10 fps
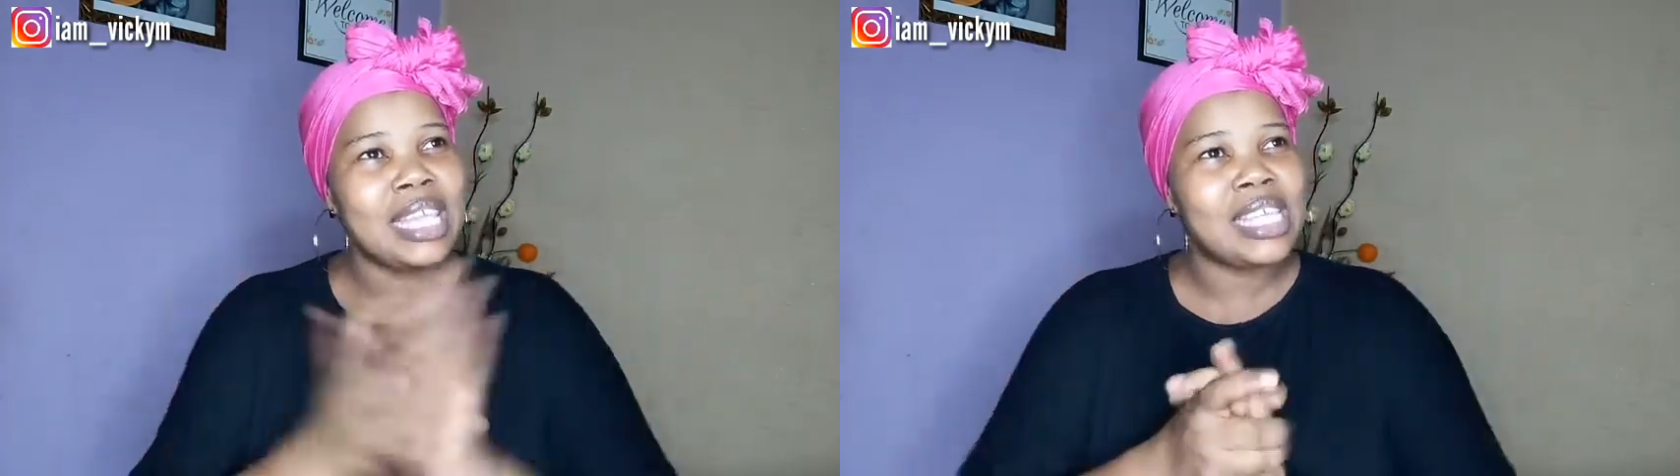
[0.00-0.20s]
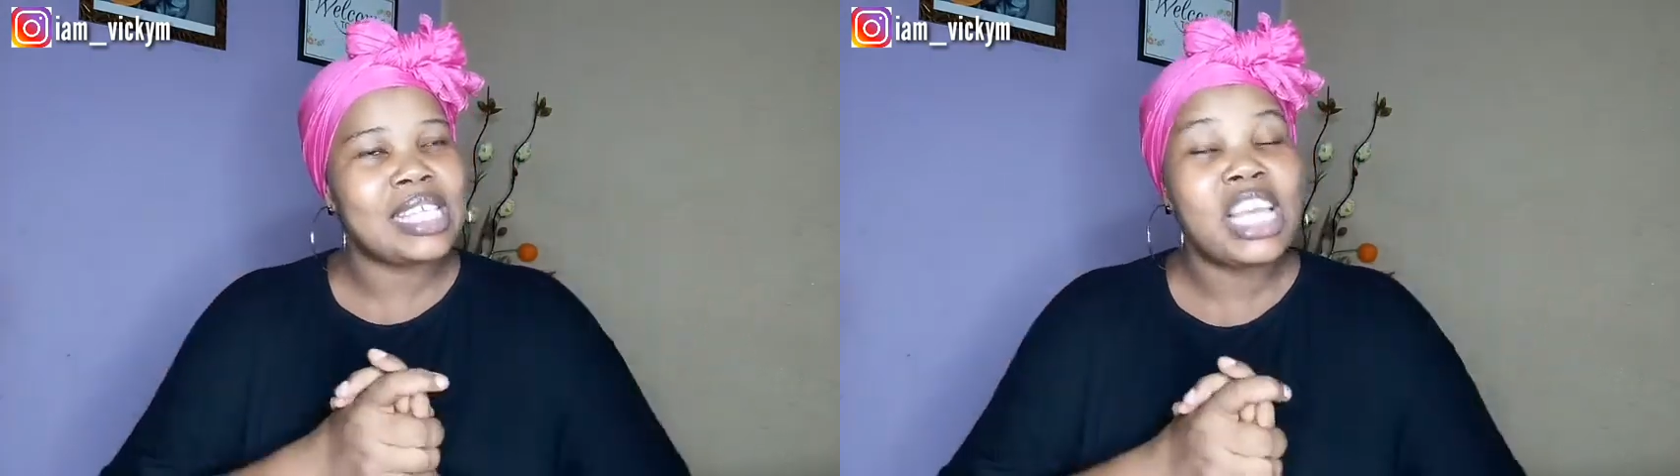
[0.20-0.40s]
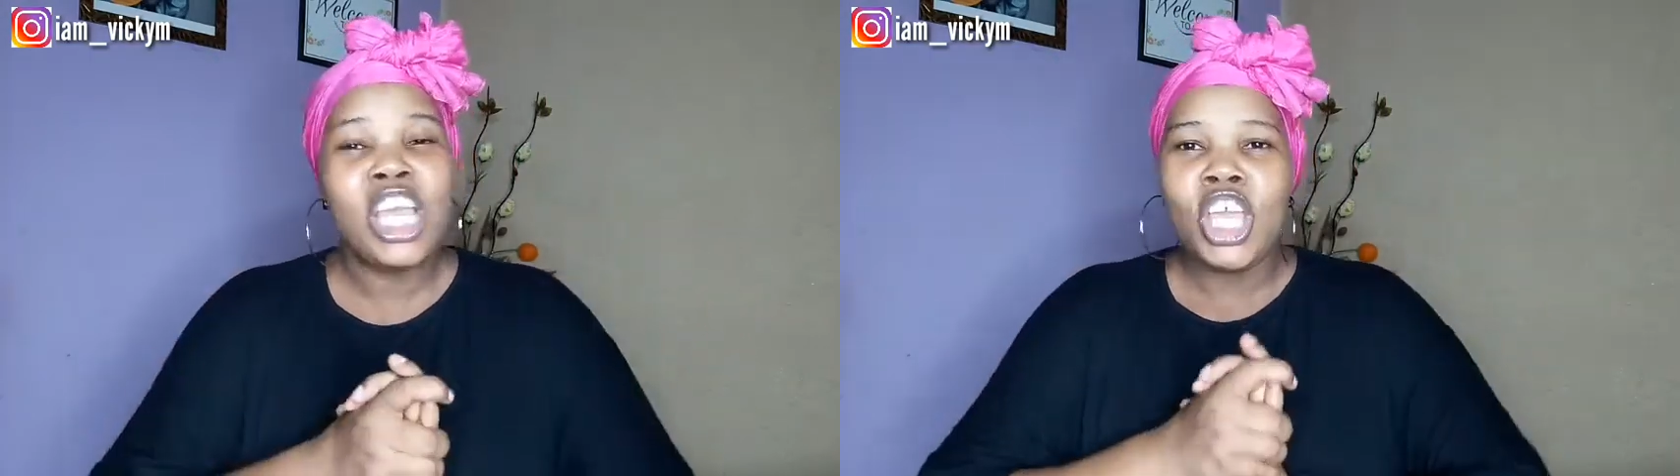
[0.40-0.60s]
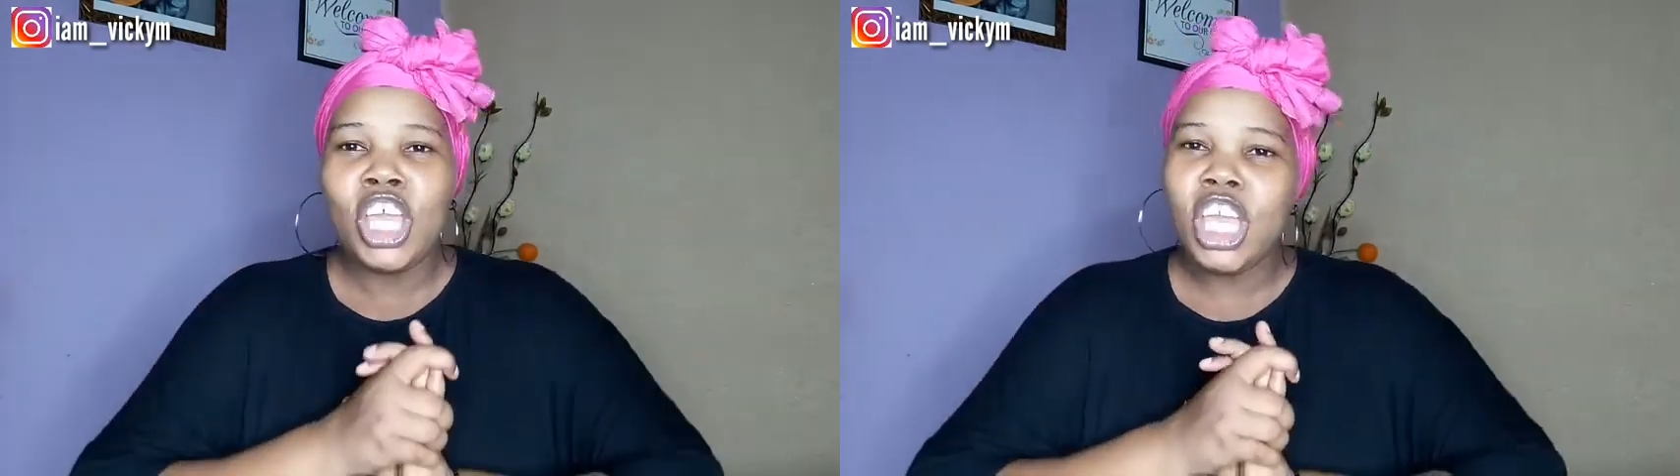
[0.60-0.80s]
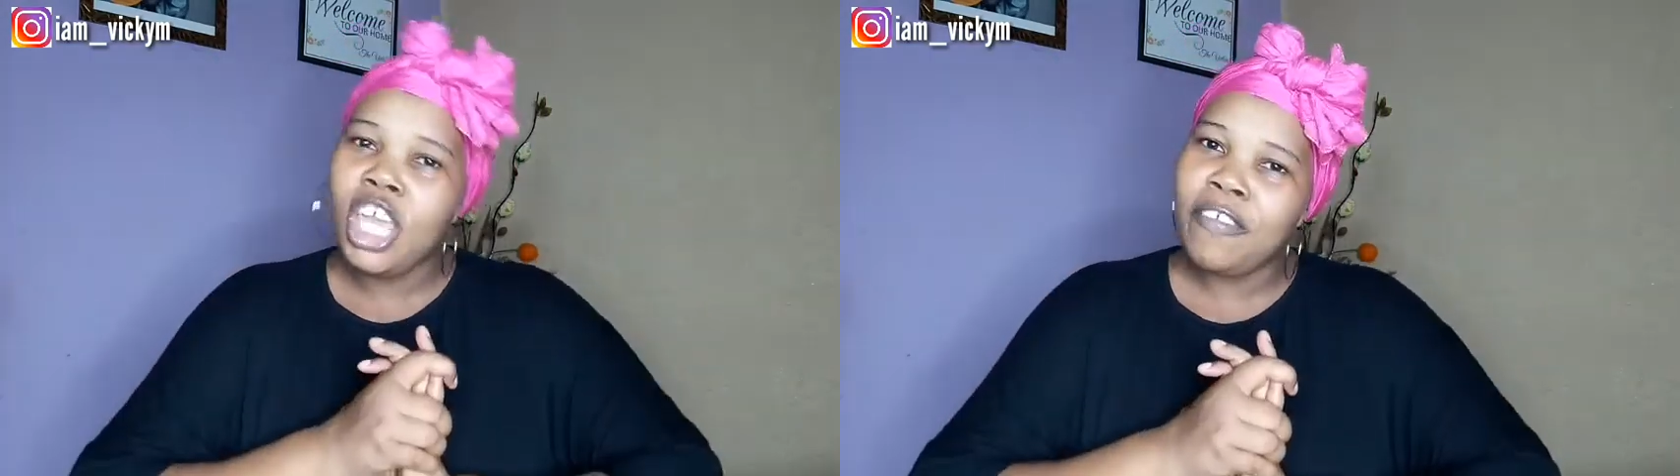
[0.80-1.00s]
is
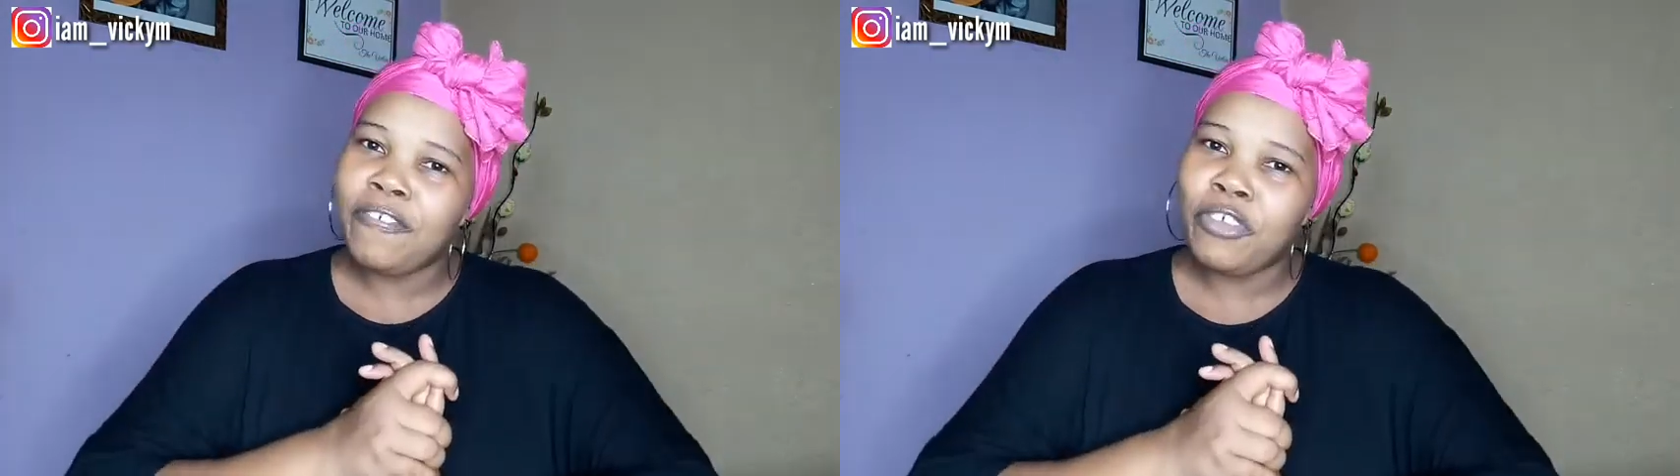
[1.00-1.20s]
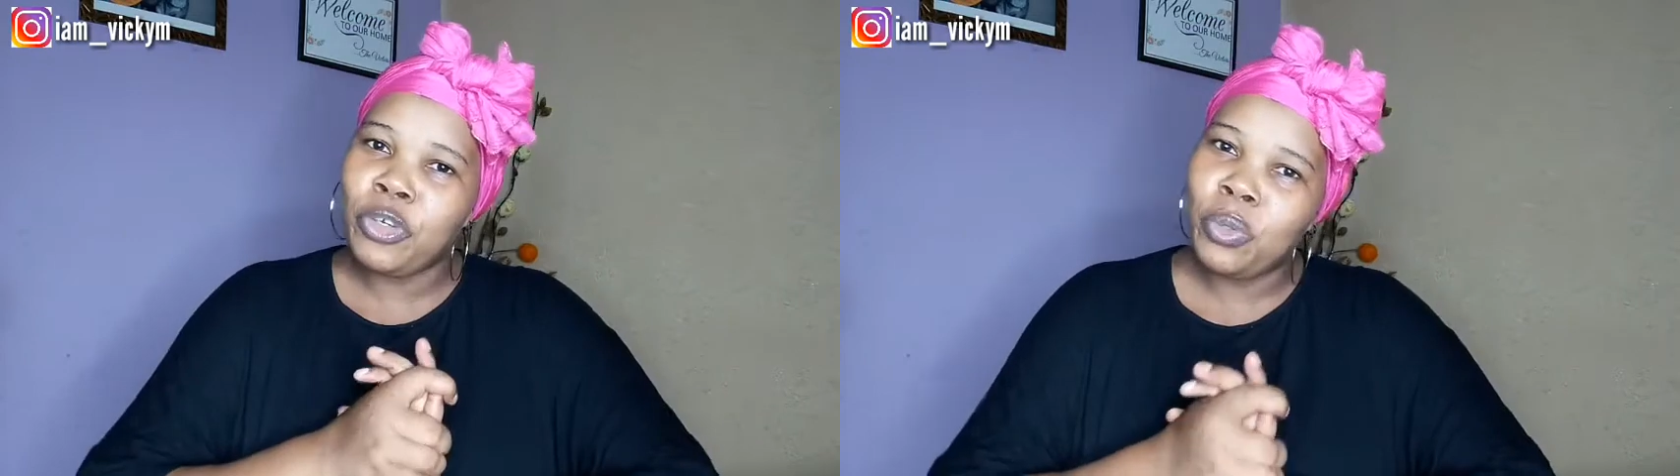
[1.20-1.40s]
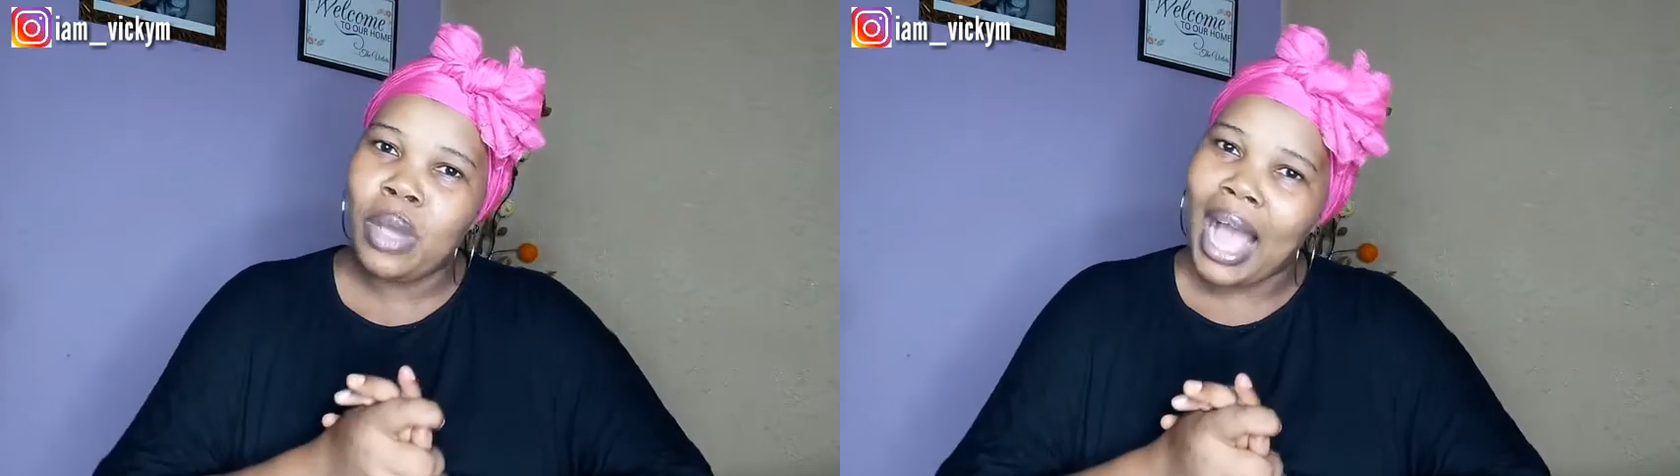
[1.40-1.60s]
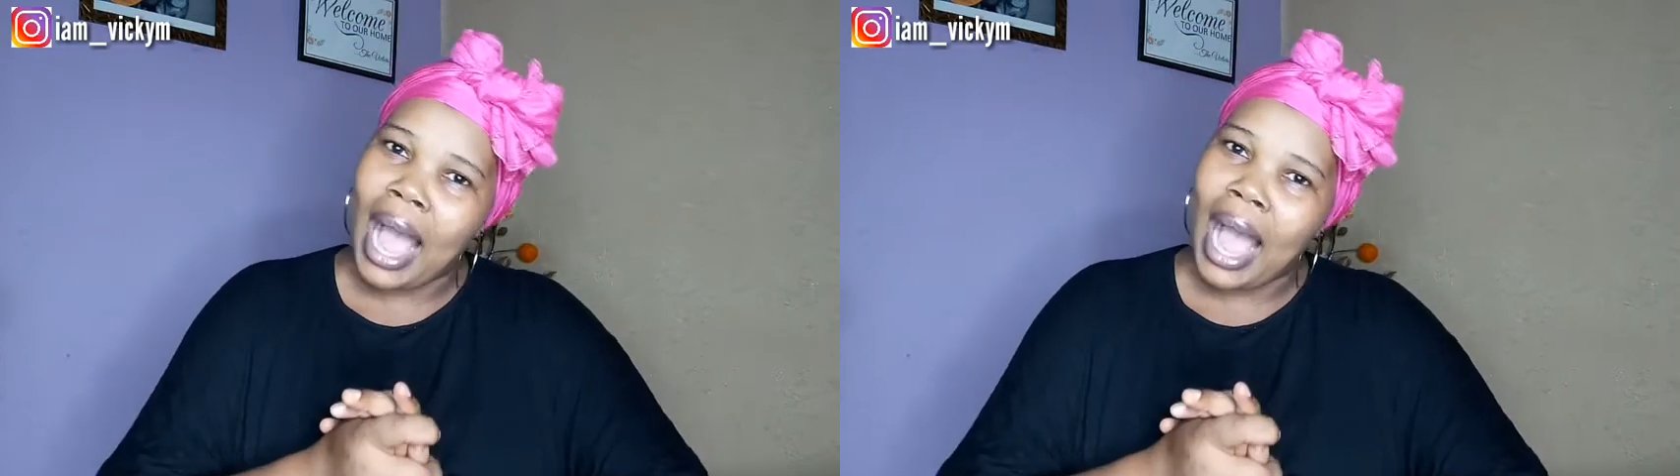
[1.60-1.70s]
if you